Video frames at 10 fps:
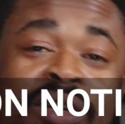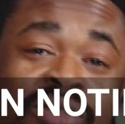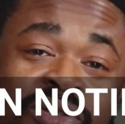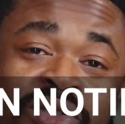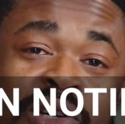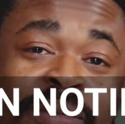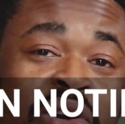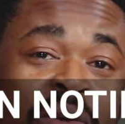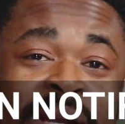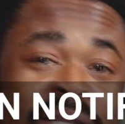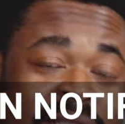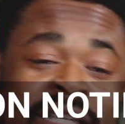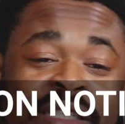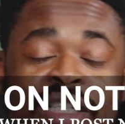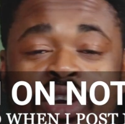also drop a comment
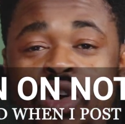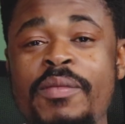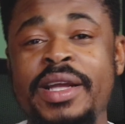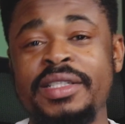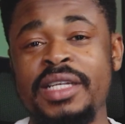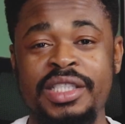in the comment